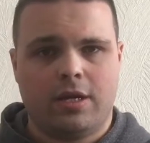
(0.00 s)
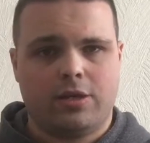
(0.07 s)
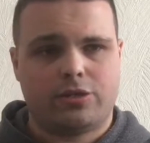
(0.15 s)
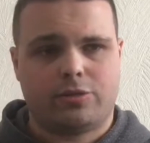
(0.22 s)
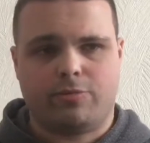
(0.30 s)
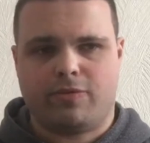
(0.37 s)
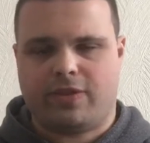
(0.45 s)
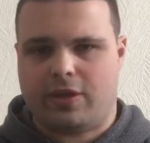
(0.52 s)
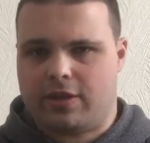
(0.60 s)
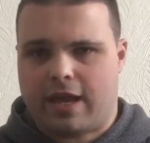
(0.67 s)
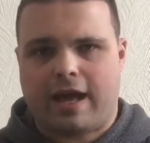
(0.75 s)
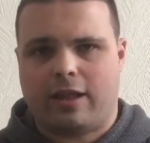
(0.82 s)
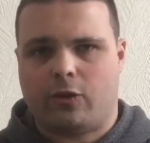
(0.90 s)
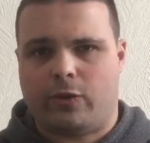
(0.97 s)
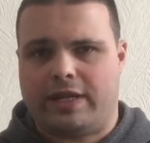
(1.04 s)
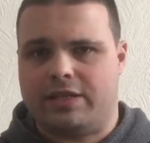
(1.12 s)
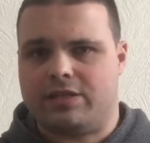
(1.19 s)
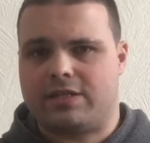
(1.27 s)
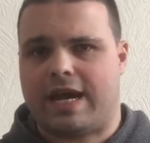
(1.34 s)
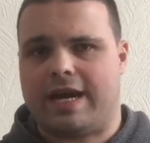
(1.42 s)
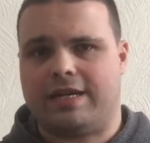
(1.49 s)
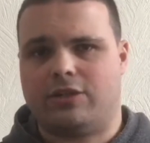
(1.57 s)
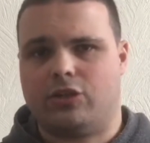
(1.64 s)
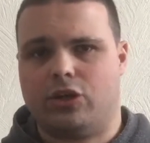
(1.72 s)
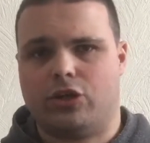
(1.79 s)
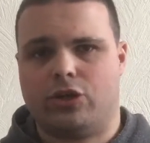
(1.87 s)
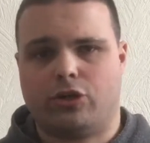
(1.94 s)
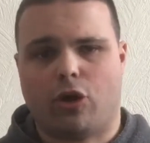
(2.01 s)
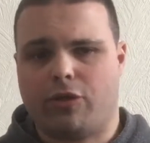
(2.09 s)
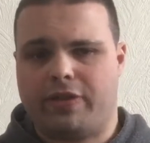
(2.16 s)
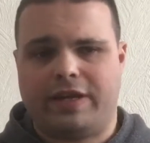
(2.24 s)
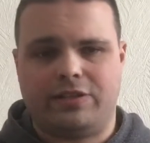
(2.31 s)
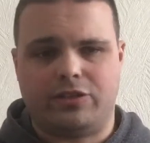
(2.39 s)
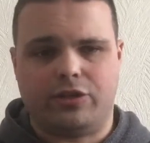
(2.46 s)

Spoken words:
Some of the other Halloweens had nothing